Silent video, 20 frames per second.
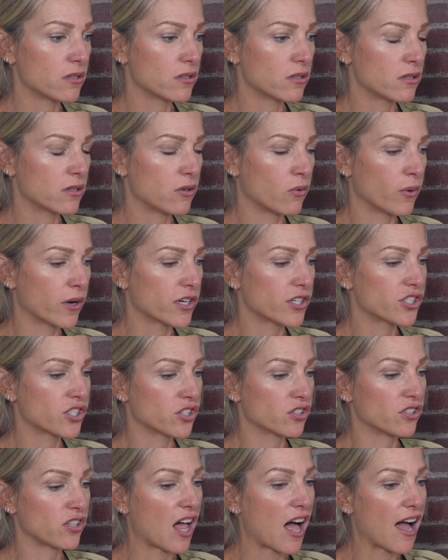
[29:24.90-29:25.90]
where's your
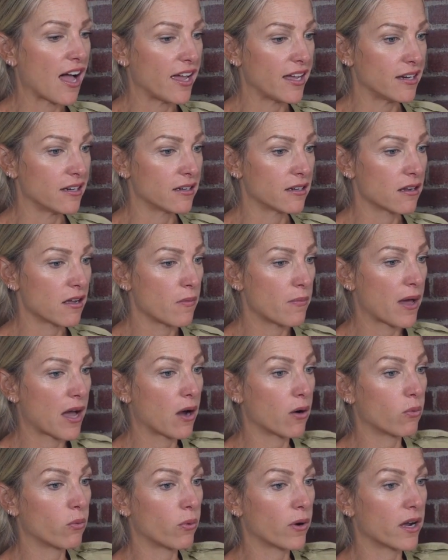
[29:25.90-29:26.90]
line
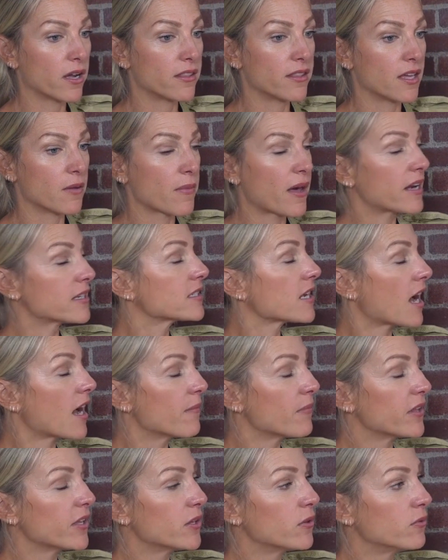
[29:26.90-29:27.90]
about what the amount of time
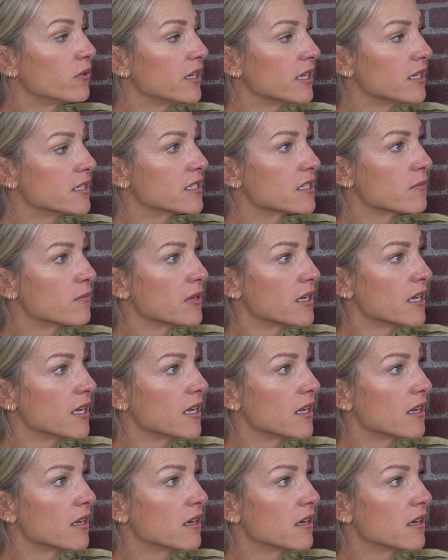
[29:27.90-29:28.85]
that you need to be,